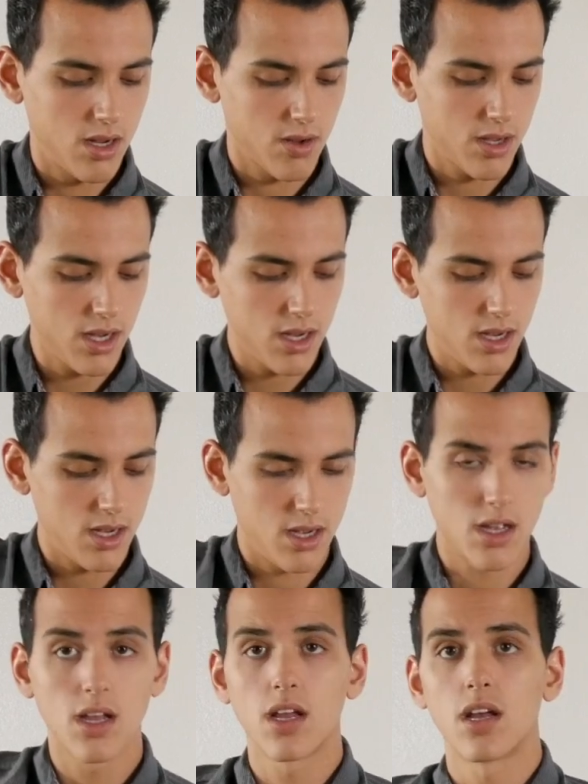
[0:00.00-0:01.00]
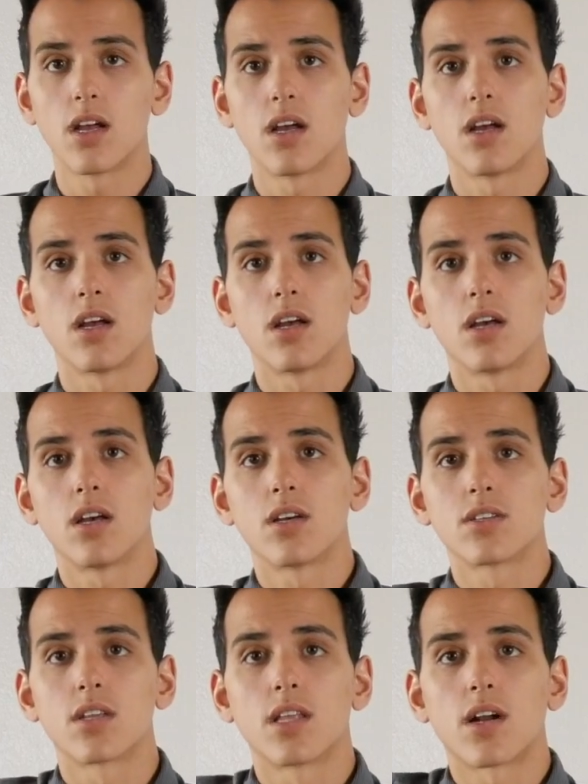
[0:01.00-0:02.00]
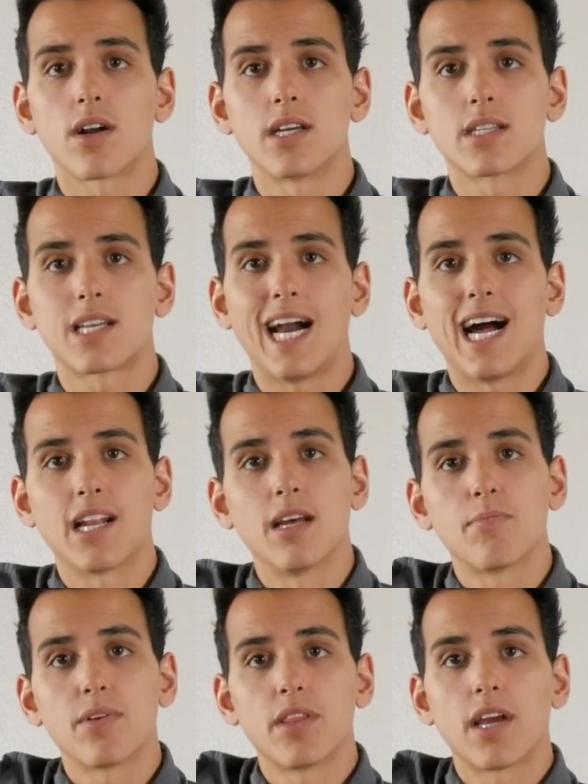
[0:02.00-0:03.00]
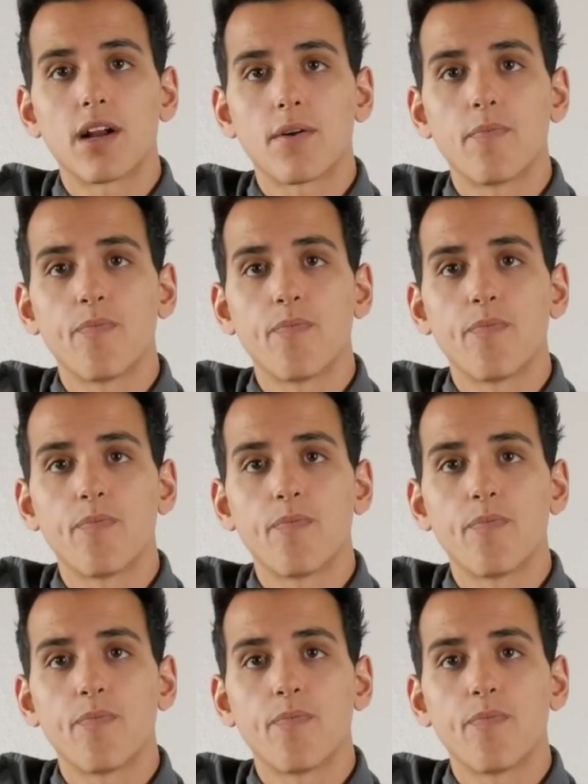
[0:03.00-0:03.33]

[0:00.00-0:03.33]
Okay, so there is catnip in there.